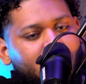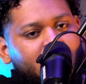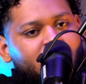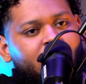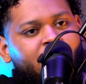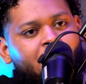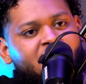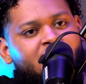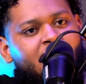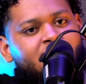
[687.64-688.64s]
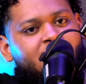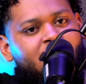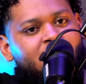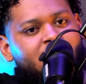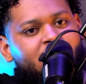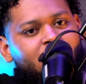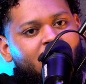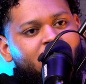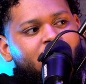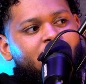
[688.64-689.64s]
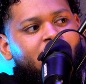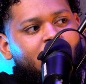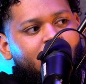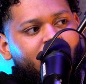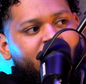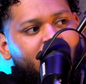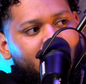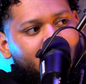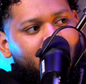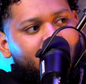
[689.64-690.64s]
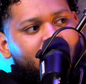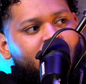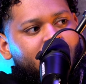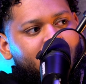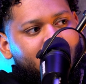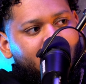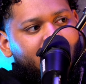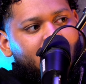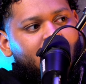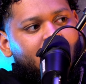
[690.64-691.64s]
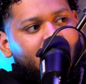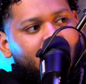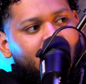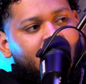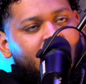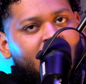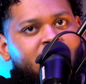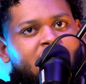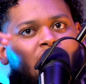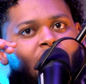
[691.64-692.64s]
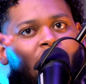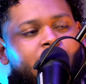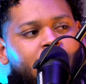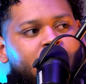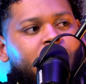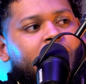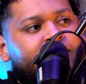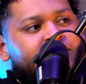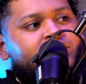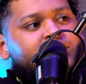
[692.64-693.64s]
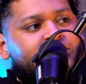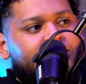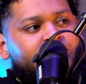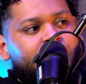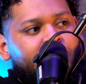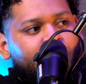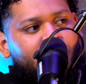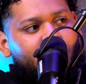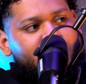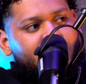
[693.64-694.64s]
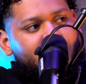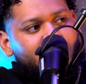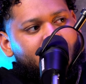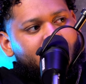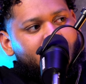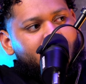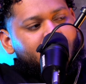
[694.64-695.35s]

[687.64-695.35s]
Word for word: Okay, so from besides Say Cheese, you also do your own videos and stuff like that. Has that, like, grown, obviously, since you've been working with Say Cheese?